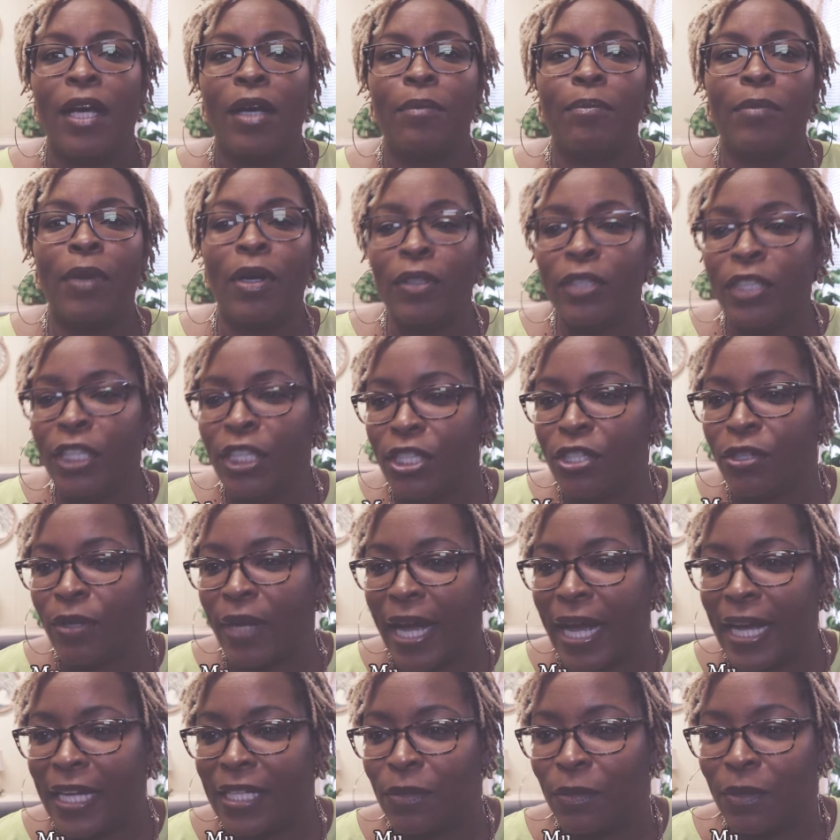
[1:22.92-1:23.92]

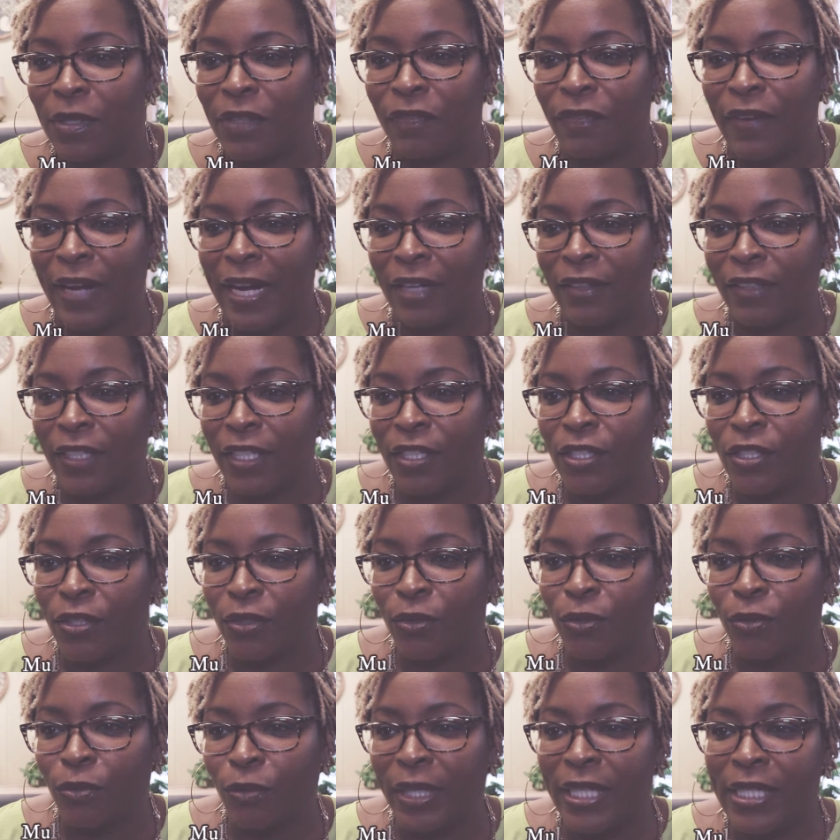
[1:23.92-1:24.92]
MultiTracks was founded
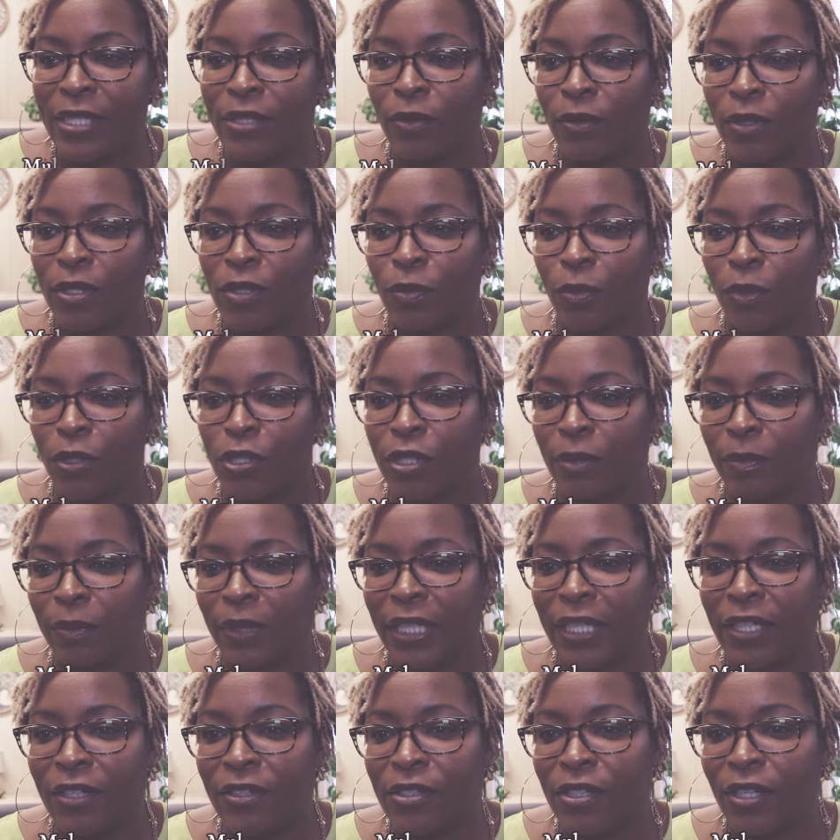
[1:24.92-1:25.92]
to resource worship
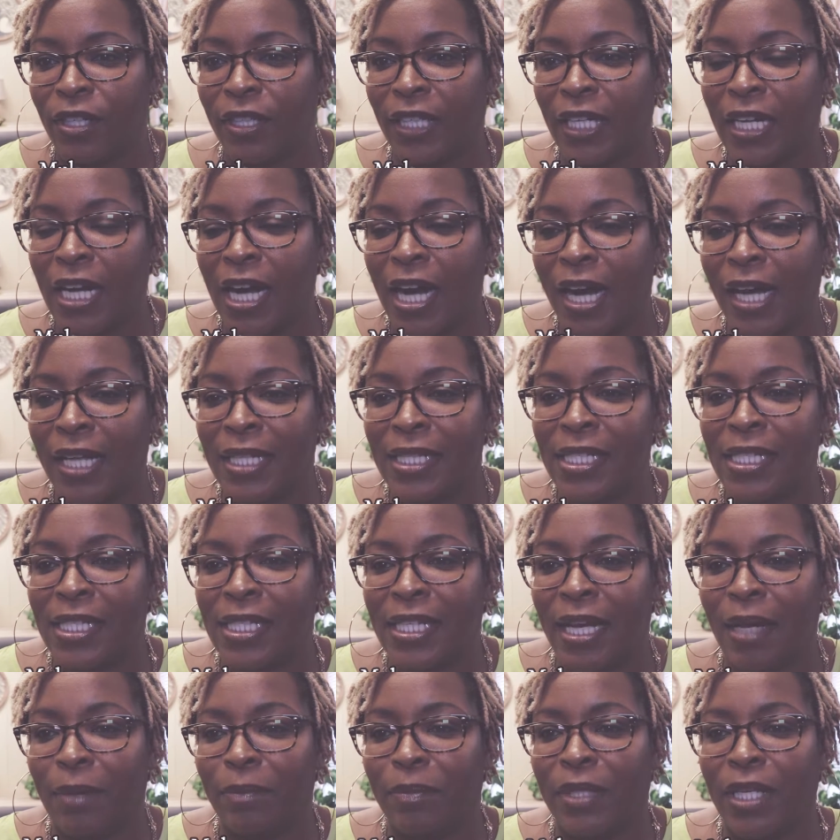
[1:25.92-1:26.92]
leaders on the
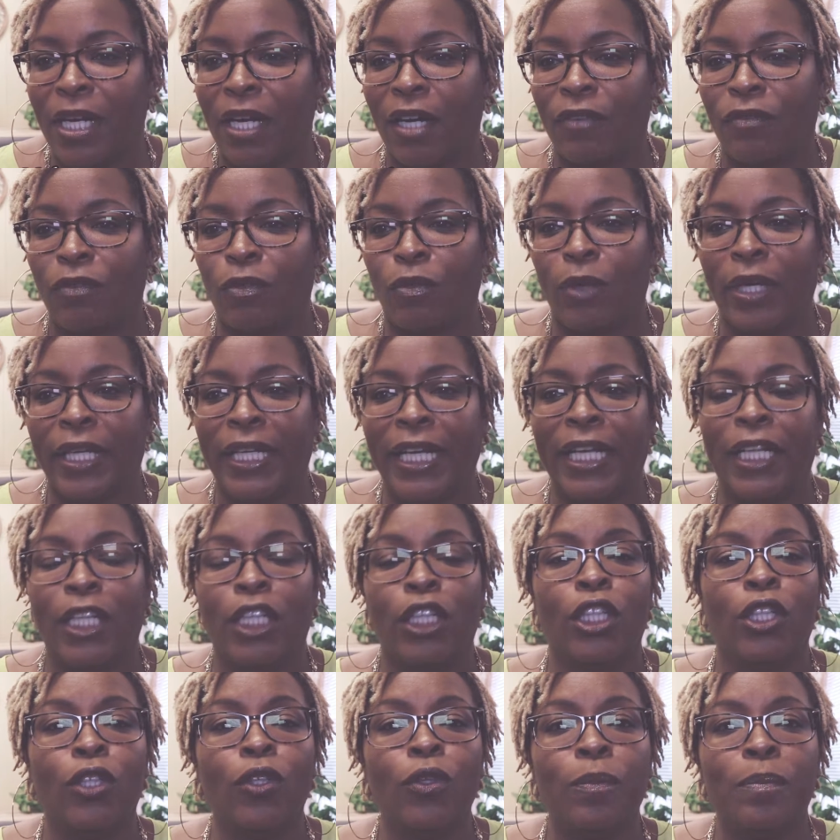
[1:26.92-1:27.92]
concept of
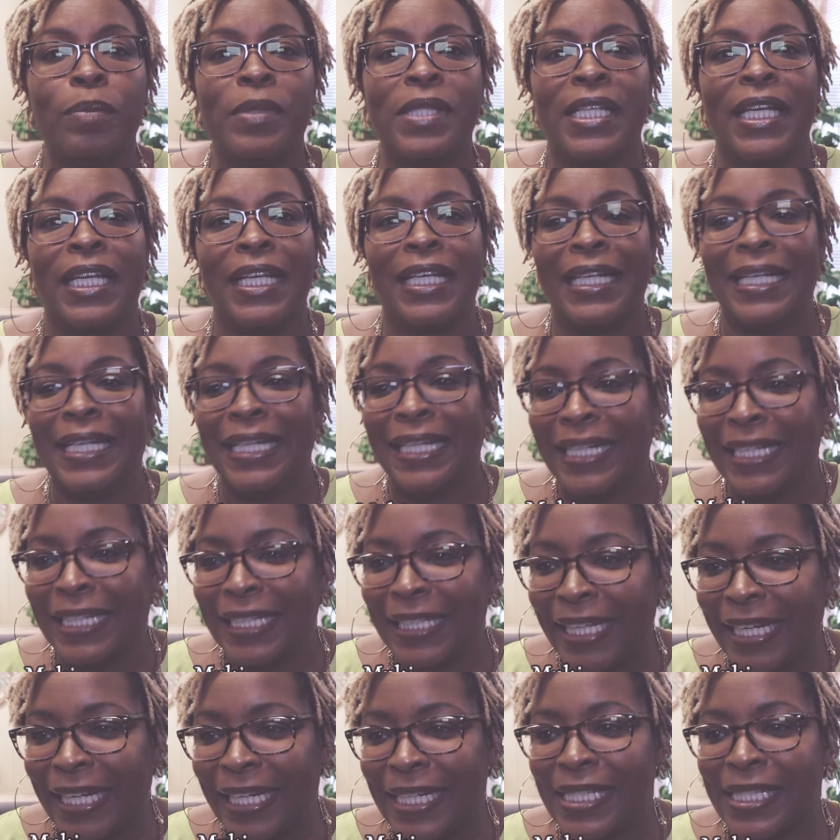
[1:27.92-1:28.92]
running loops,
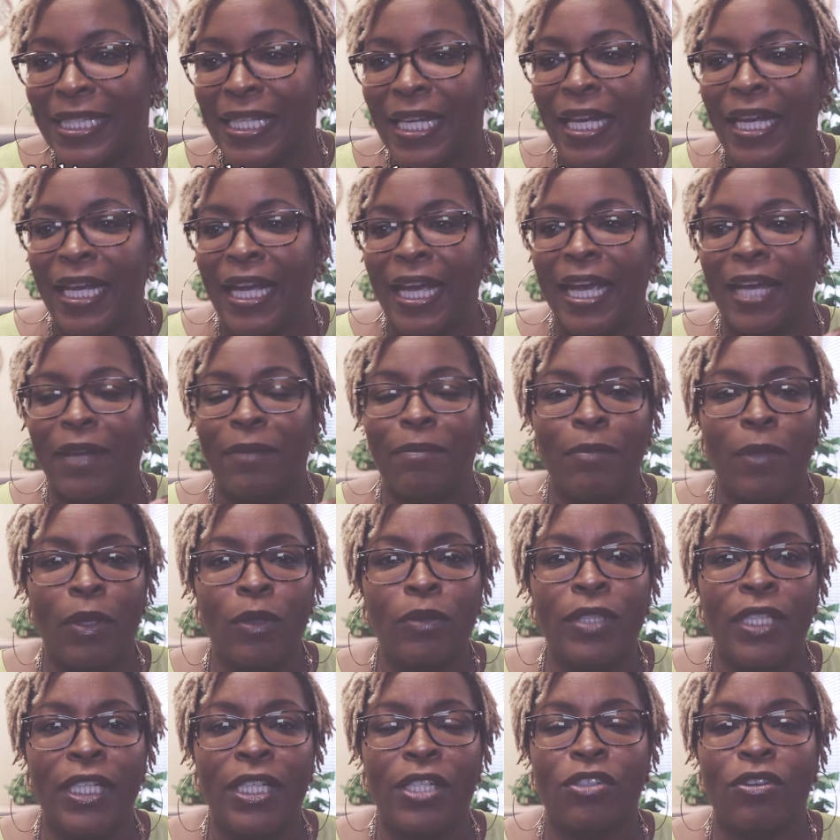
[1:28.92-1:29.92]
clicks, and
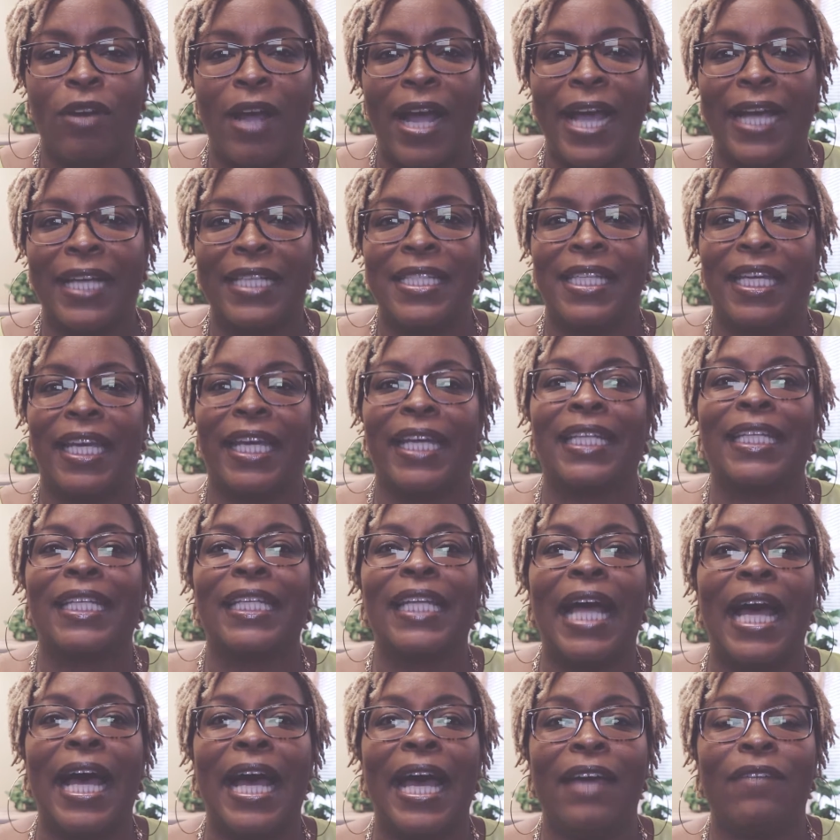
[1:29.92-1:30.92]
multitracks in
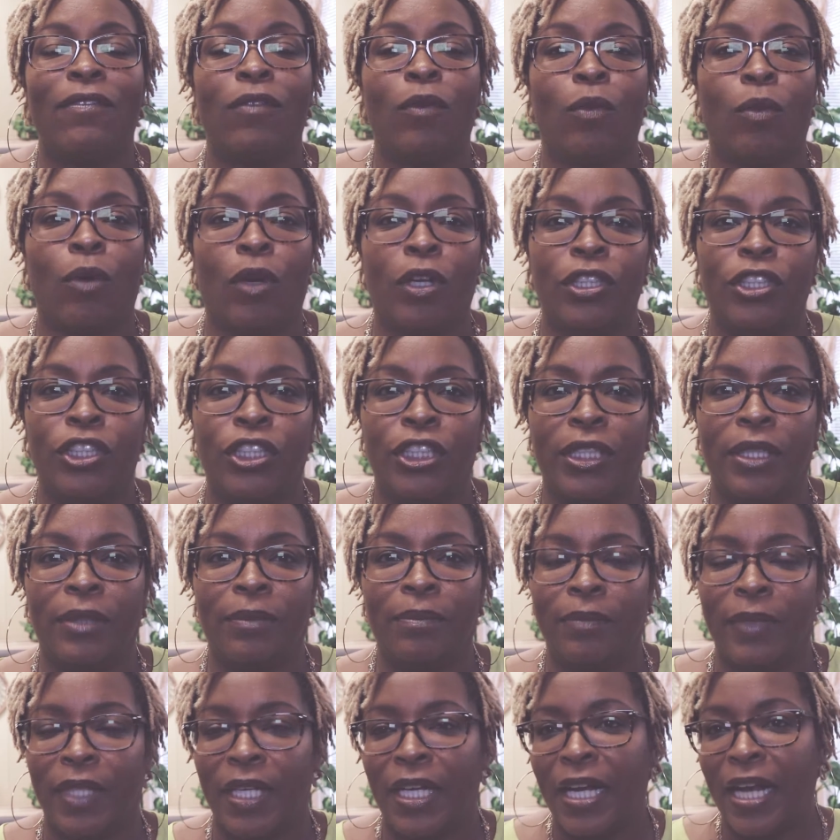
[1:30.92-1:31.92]
live
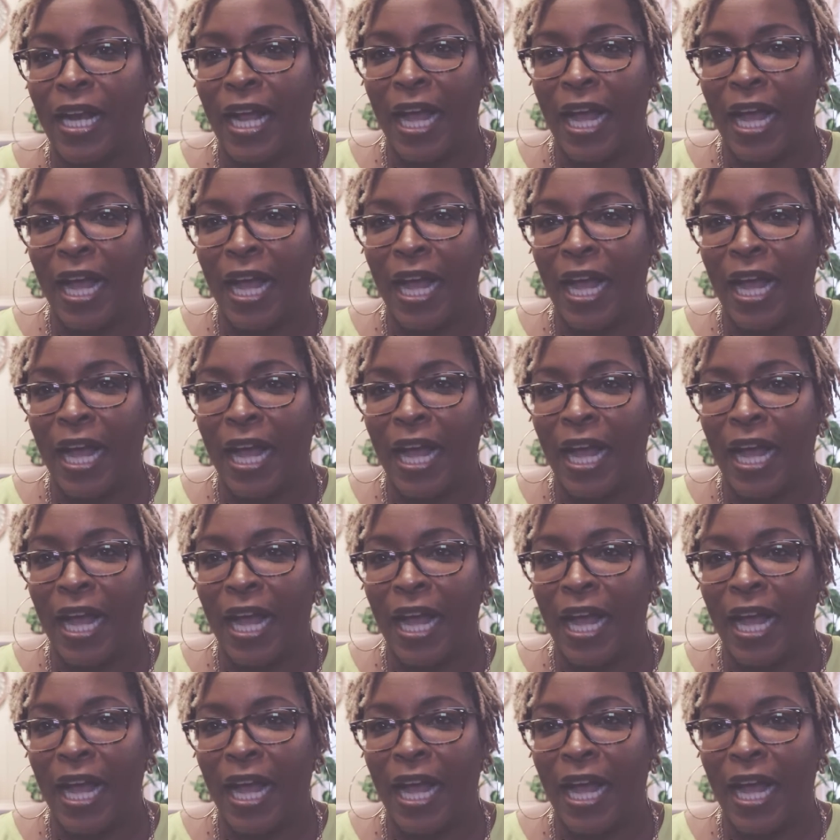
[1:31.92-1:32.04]
worship.